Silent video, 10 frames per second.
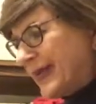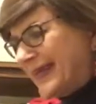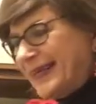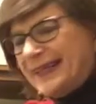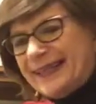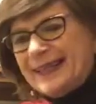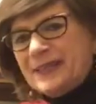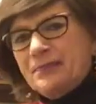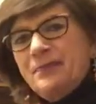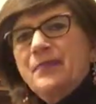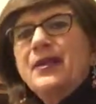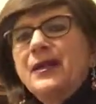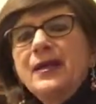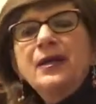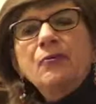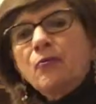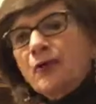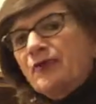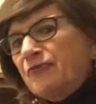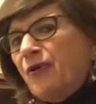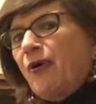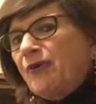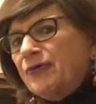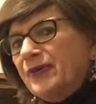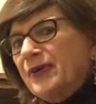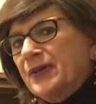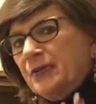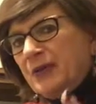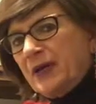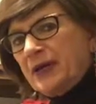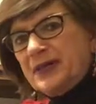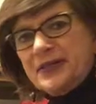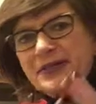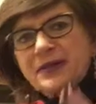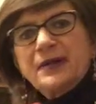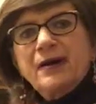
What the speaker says: And again, that's where it falls in the price